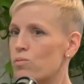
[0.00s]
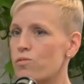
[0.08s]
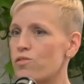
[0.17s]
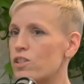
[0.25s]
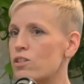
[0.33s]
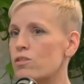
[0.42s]

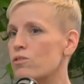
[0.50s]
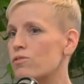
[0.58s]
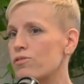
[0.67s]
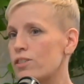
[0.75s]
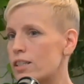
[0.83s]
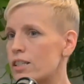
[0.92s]
physical
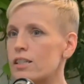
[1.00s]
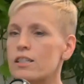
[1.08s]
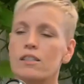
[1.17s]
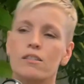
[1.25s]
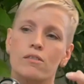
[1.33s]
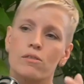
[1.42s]

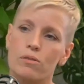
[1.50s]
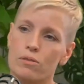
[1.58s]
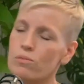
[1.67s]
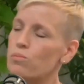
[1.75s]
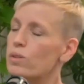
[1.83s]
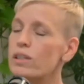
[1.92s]
fitness or
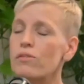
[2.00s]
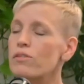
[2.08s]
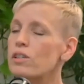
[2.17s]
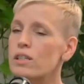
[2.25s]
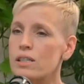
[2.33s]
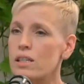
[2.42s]
whatever
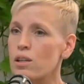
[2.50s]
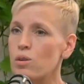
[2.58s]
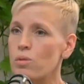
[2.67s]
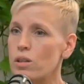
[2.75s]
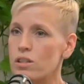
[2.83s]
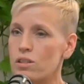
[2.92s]
it is that you
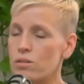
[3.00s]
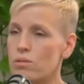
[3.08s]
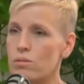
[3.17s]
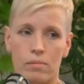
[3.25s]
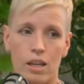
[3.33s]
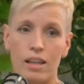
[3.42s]
want to
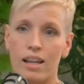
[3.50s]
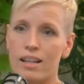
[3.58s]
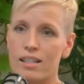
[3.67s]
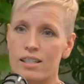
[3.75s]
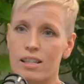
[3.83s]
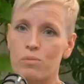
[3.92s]
do. And like
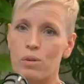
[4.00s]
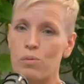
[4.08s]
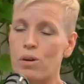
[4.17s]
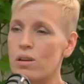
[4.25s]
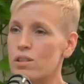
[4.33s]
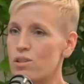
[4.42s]
I said, we
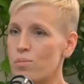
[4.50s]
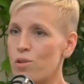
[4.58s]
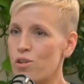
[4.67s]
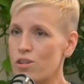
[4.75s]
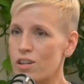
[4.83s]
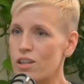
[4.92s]
want to start
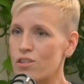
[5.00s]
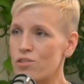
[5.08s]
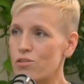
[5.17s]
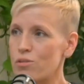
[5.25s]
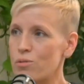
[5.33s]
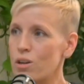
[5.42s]

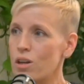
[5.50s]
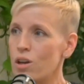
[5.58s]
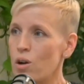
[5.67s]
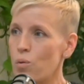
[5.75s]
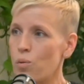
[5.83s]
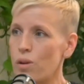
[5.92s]
partnering
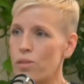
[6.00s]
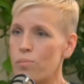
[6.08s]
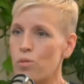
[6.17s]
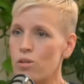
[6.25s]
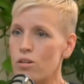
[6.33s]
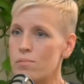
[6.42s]
with
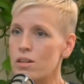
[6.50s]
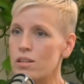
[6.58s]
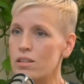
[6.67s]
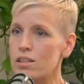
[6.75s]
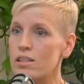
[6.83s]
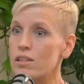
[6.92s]
more
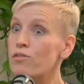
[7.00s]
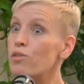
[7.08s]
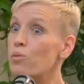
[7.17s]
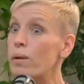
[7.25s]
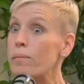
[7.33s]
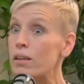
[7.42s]
holistic for
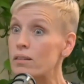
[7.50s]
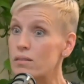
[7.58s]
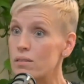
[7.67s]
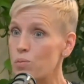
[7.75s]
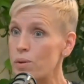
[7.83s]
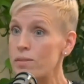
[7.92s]

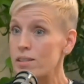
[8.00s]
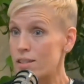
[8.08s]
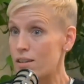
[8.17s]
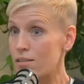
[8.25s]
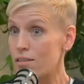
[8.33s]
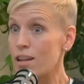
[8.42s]
women's
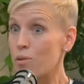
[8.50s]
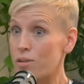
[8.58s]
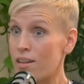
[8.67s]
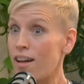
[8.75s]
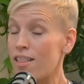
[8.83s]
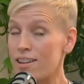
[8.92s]
health, like with
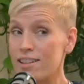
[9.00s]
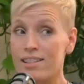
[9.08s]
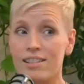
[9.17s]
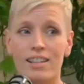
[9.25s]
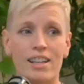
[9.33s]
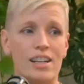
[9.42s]
Alex.
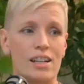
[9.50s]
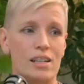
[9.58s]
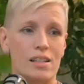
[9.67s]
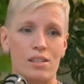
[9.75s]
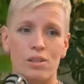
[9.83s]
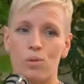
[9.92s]

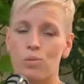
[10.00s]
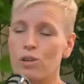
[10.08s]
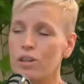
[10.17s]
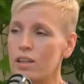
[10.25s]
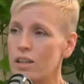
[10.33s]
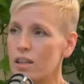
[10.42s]
So we're
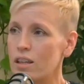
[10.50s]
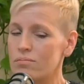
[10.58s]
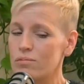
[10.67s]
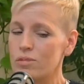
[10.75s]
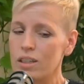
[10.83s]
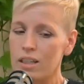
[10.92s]
getting
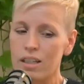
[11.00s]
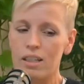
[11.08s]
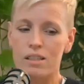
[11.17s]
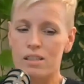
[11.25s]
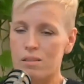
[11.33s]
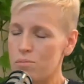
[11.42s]

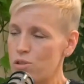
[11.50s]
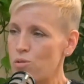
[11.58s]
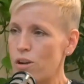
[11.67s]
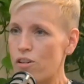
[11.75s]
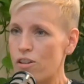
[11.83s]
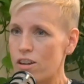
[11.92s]
in some new
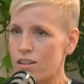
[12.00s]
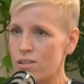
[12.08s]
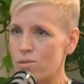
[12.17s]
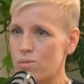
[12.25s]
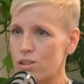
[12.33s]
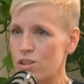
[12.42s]

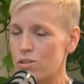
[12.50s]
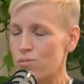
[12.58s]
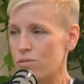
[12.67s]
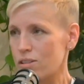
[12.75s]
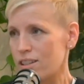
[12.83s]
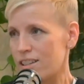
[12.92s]
areas, which is
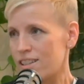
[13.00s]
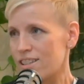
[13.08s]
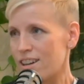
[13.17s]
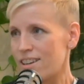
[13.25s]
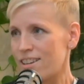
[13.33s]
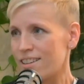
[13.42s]
really
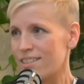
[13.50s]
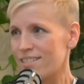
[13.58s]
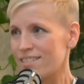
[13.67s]
exciting.